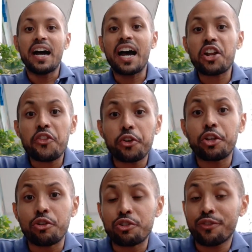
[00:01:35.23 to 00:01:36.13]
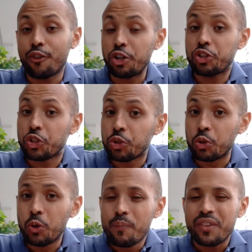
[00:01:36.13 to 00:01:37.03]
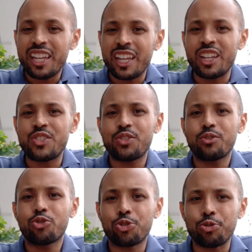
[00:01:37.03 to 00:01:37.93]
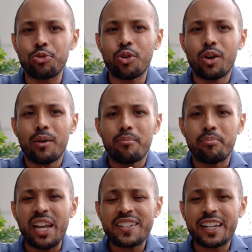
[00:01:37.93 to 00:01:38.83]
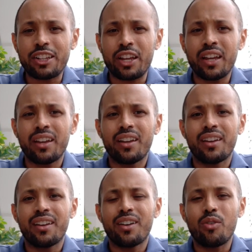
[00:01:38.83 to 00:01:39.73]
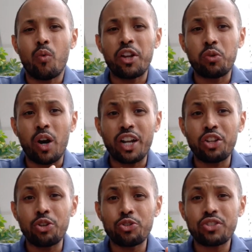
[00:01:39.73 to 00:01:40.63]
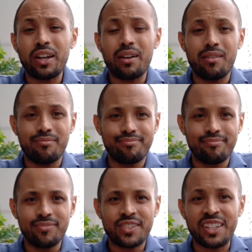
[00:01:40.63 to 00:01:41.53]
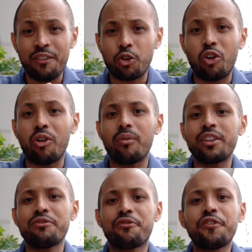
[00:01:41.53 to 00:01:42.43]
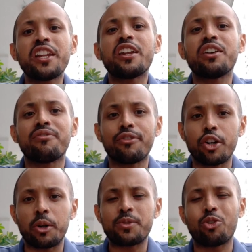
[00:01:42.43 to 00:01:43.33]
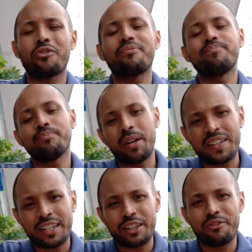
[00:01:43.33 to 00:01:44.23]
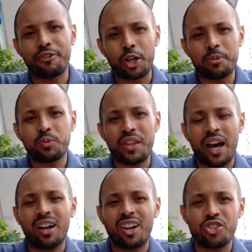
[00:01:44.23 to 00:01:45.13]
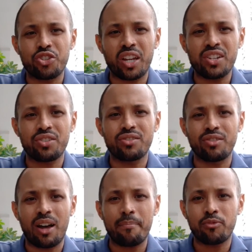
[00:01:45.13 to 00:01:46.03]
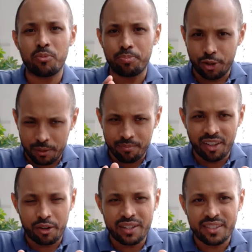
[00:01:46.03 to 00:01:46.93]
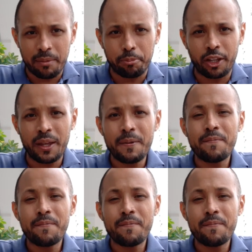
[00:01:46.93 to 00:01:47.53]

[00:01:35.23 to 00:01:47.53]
Another use for 2 is to basically, when you want to use several infinitive verbs, or basically verbs without conjugation, to put it very simply,